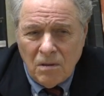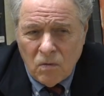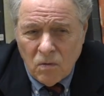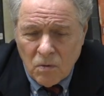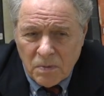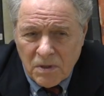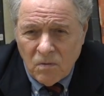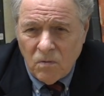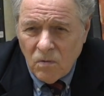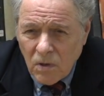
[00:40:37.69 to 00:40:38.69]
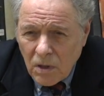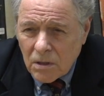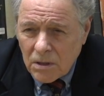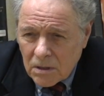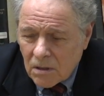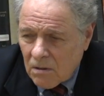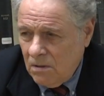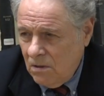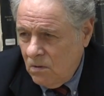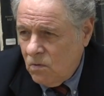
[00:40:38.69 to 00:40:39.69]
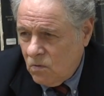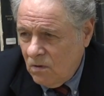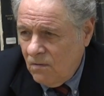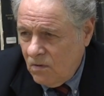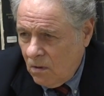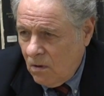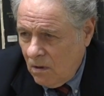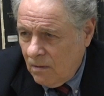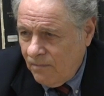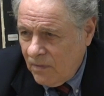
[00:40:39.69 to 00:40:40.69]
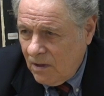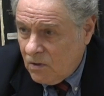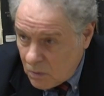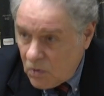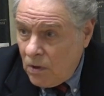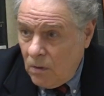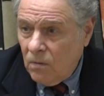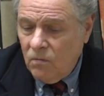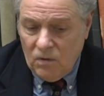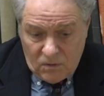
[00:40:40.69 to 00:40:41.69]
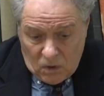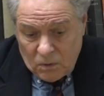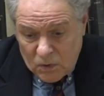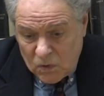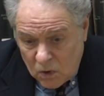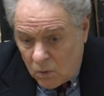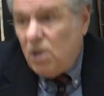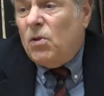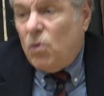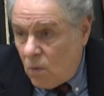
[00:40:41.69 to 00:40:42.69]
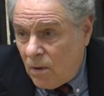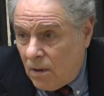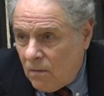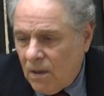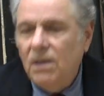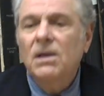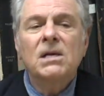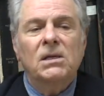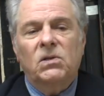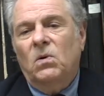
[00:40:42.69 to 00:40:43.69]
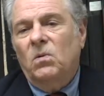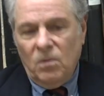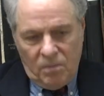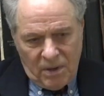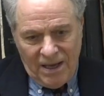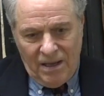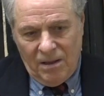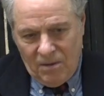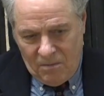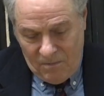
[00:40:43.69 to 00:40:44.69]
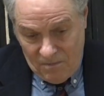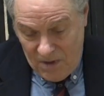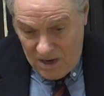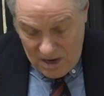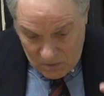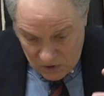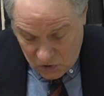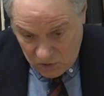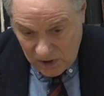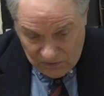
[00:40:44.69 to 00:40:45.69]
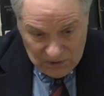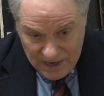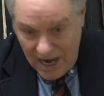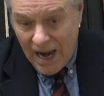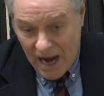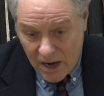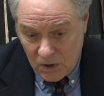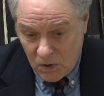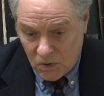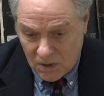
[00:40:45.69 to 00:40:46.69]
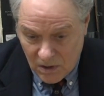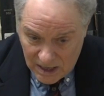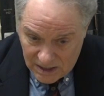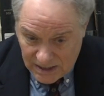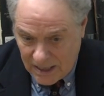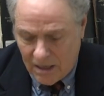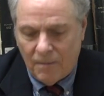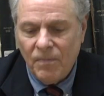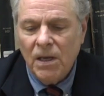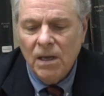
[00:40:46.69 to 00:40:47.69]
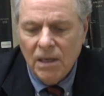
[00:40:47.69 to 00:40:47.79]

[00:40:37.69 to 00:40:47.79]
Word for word: groups that really started to use Reeves Hall because it was new. Reeves Hall mm-hmm. was new. What do you do with it, right? So by it was a struggle figuring out how to use it and how to set it up.